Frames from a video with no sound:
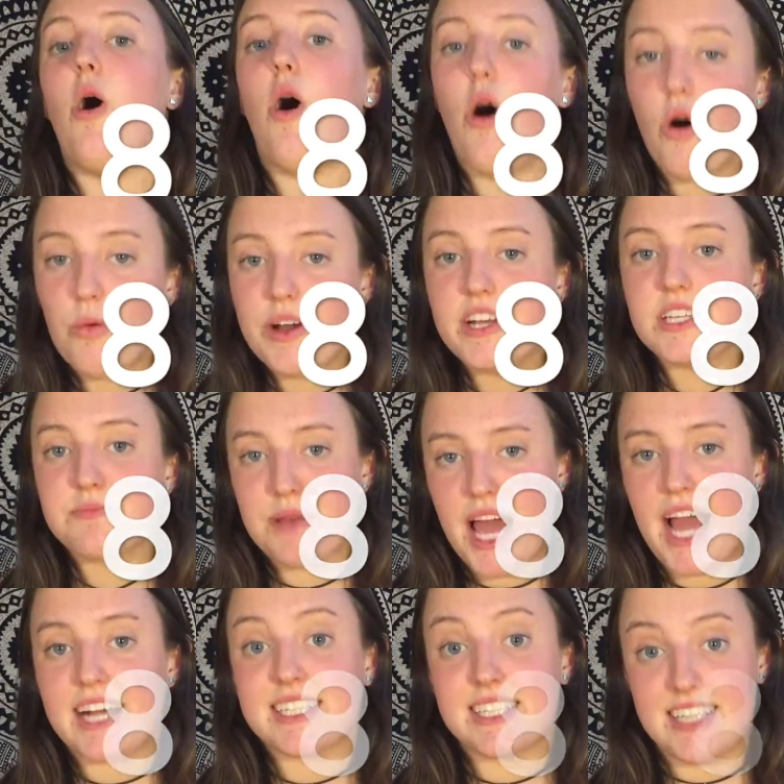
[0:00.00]
always
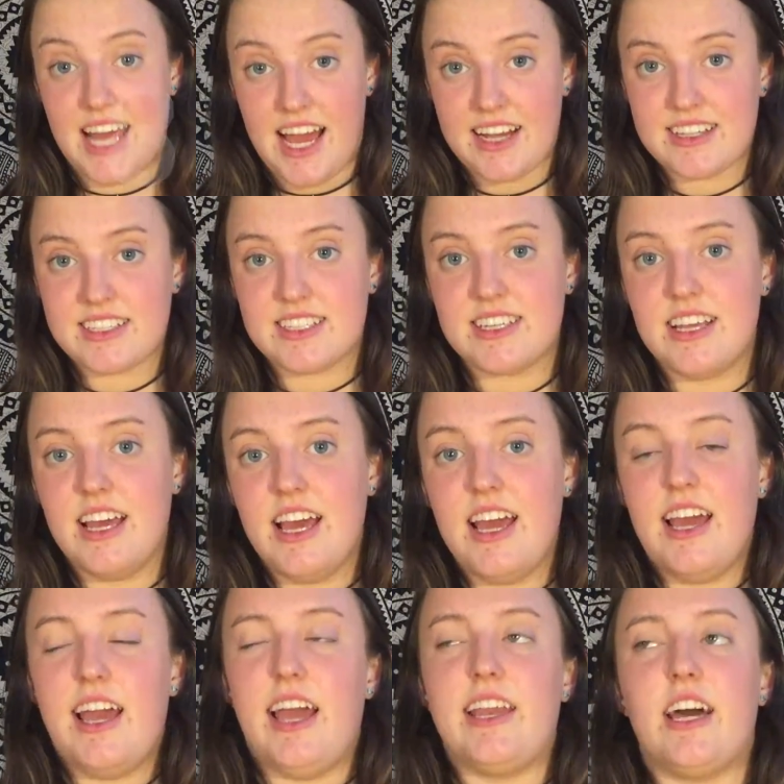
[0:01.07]
pack snacks.
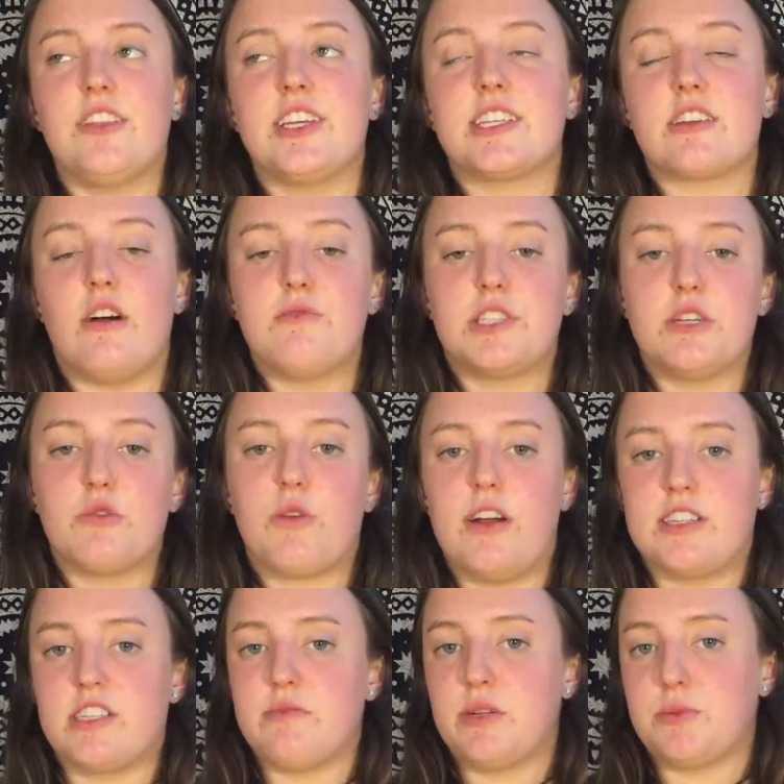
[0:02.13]
And now this obviously
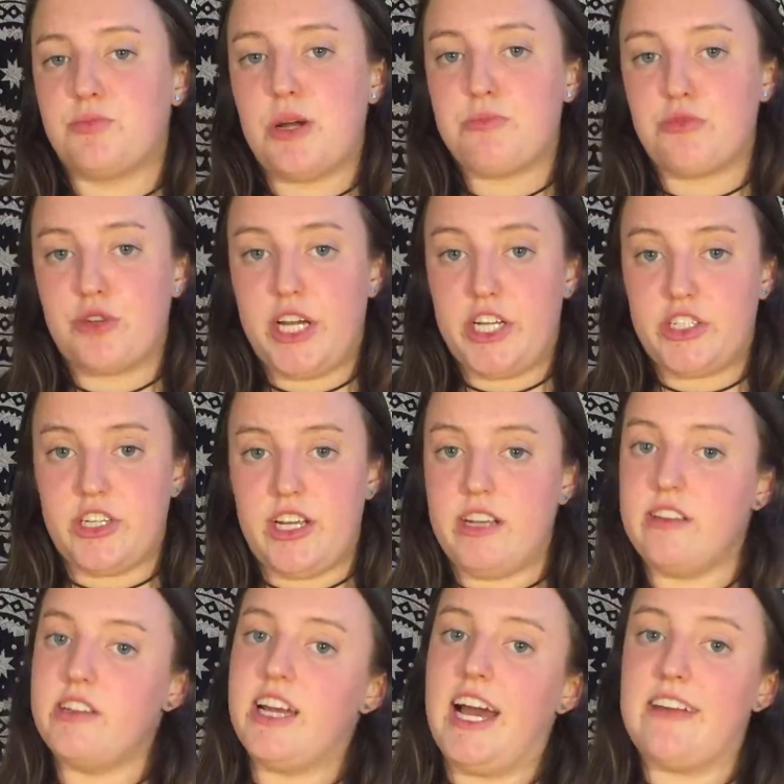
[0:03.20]
requires a little bit of
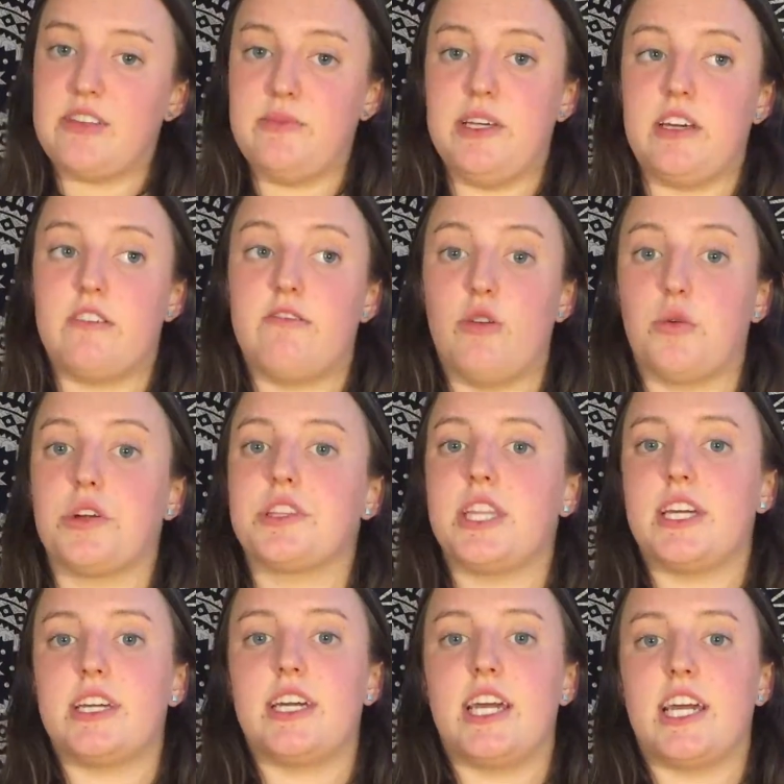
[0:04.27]
preparation. You have to be like forward
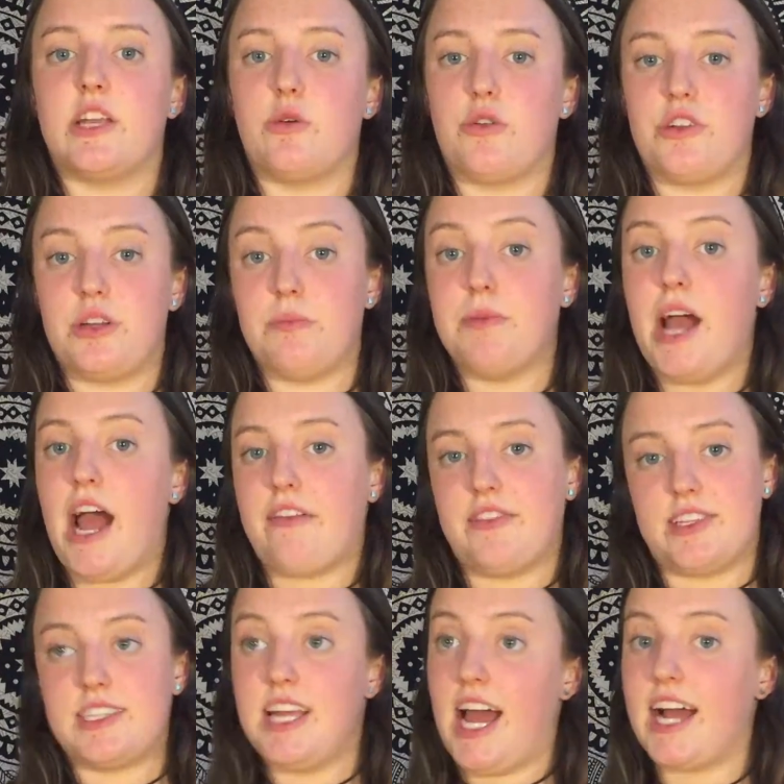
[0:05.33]
thinking in order to pack
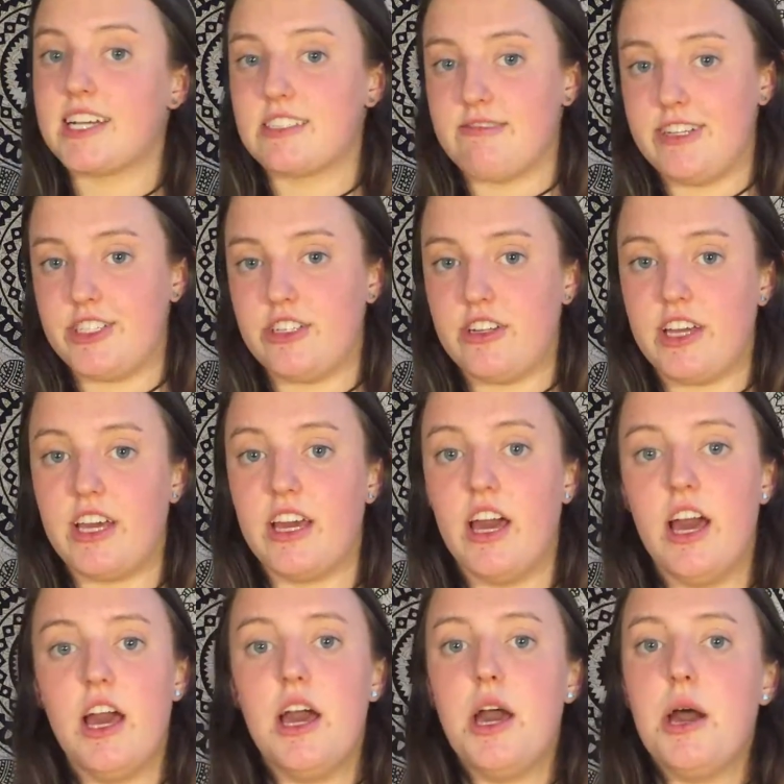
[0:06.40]
the snacks originally,
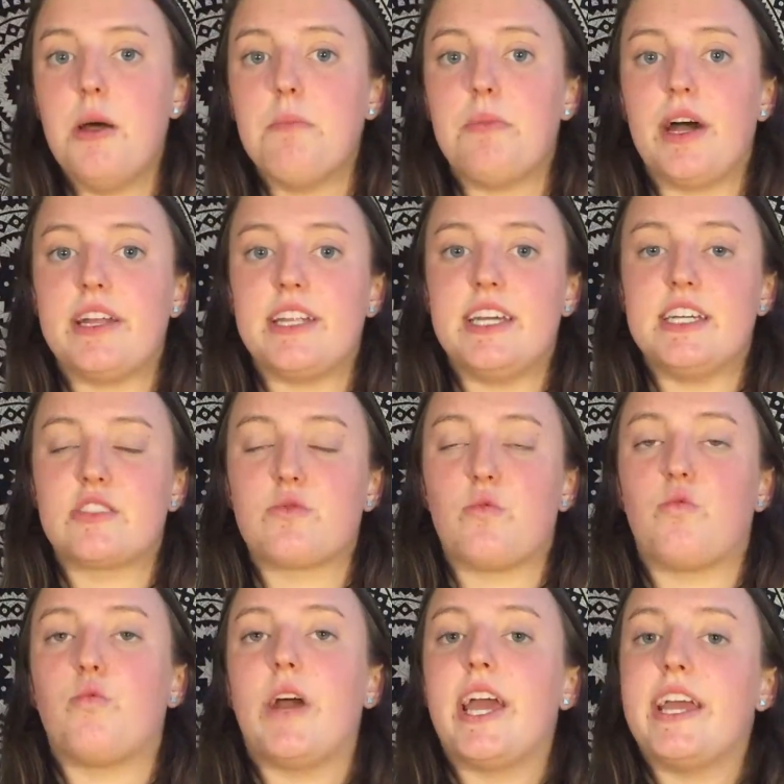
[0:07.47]
but it's
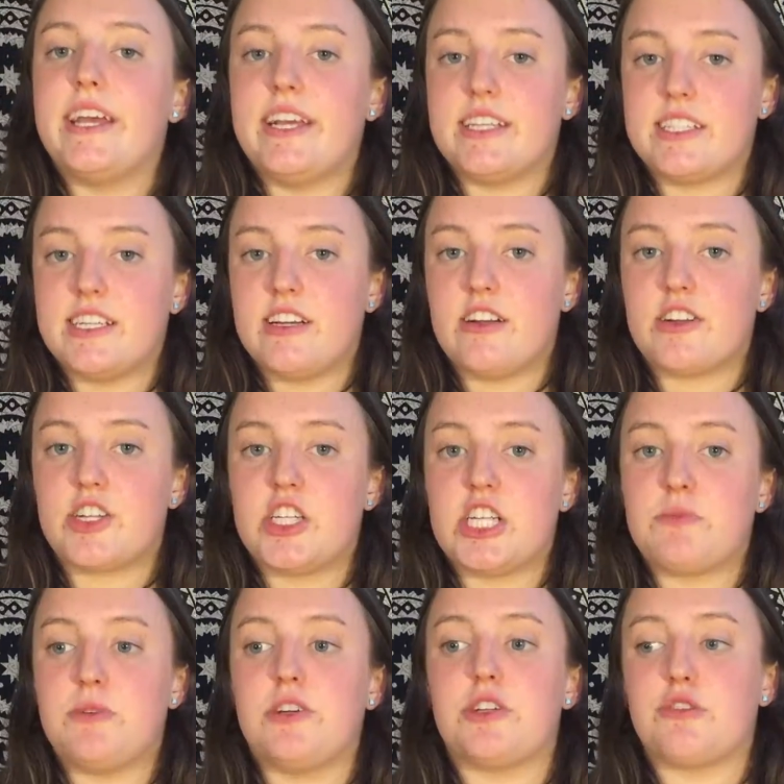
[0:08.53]
way easier to
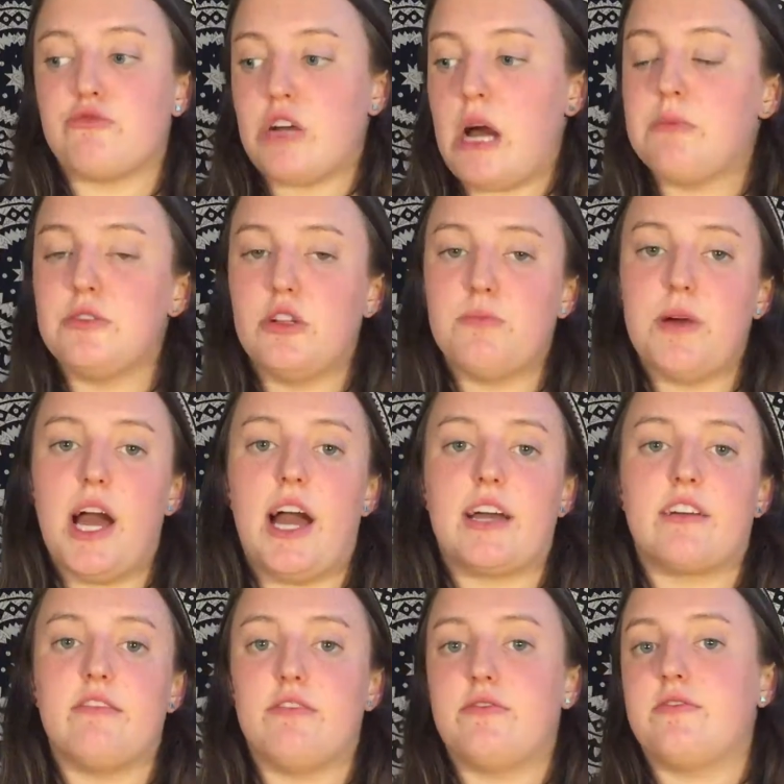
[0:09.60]
just be able to grab a little
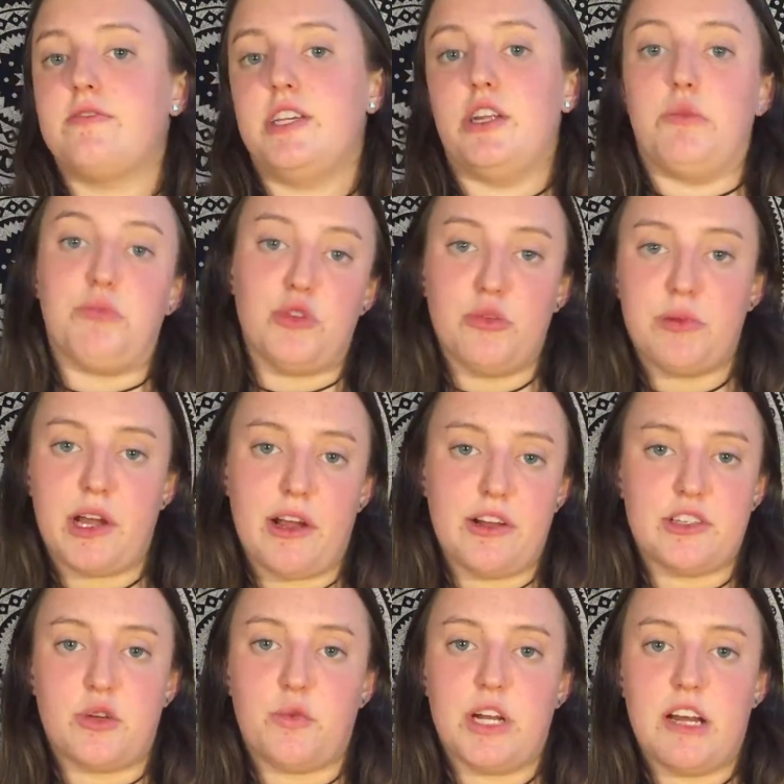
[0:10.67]
pack of, you know,
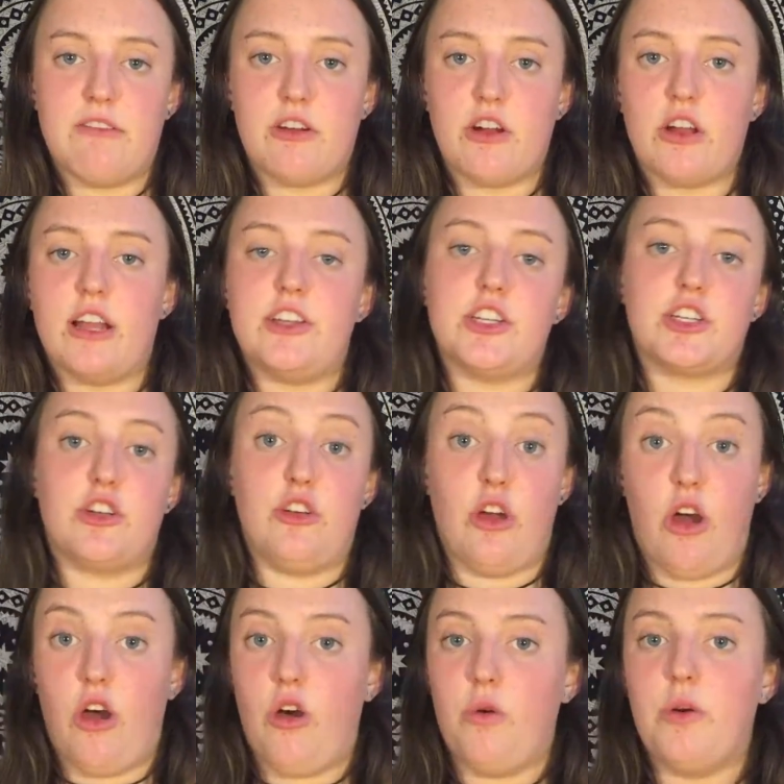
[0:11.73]
blueberries or whatever and just
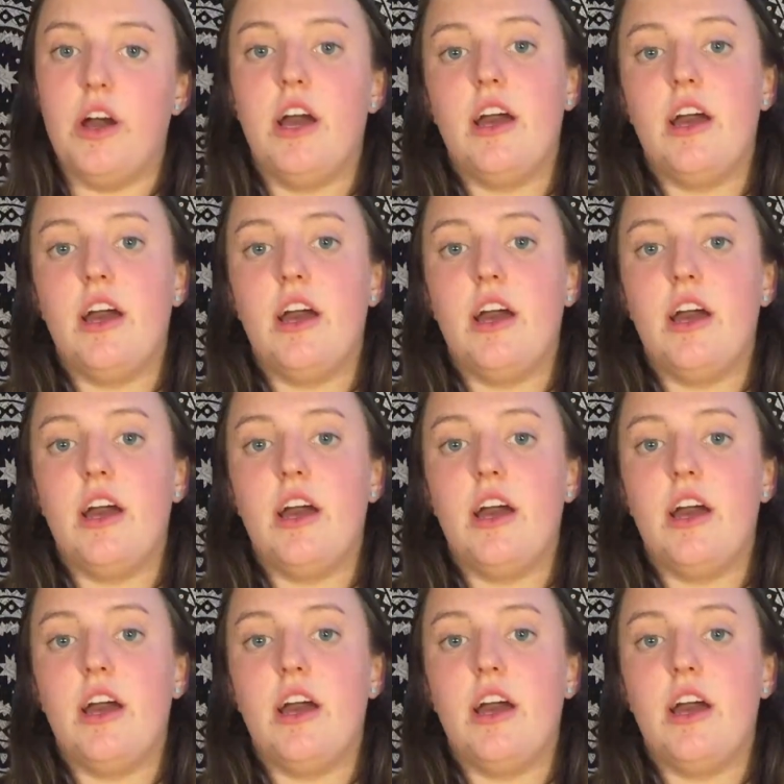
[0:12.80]
go,